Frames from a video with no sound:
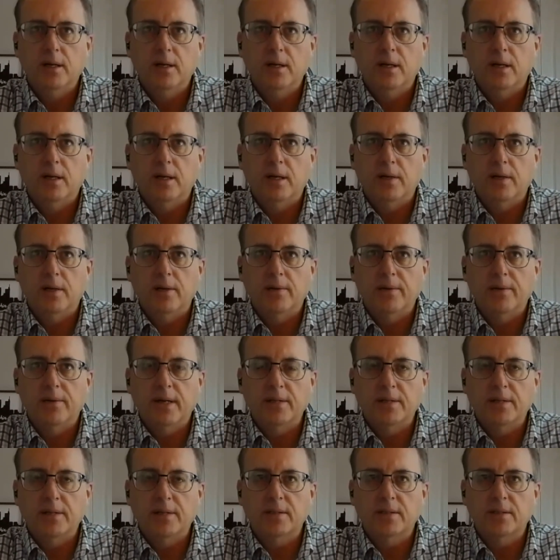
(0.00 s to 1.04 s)

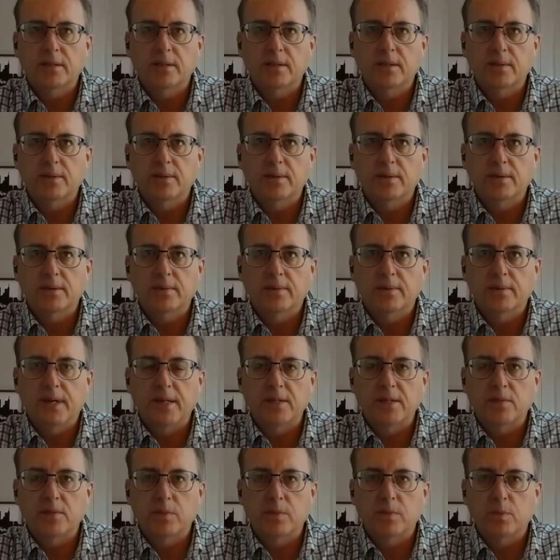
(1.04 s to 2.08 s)
That's
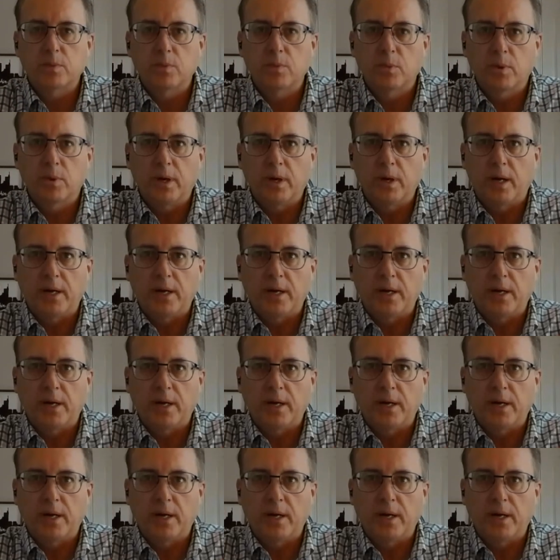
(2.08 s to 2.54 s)
what